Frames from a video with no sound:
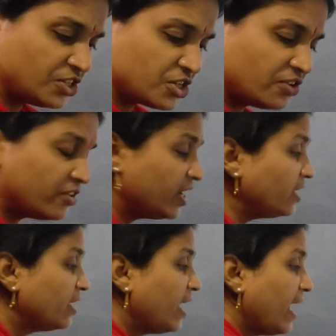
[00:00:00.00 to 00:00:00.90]

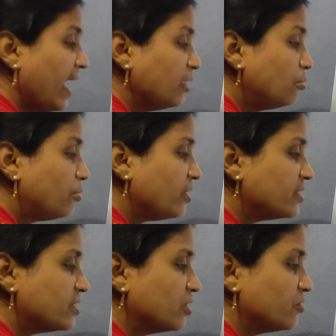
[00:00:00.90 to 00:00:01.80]
generate and
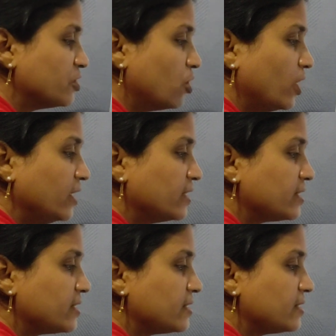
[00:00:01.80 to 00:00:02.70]
preserve
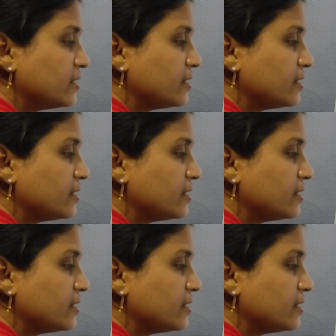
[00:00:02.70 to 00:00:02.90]
soils.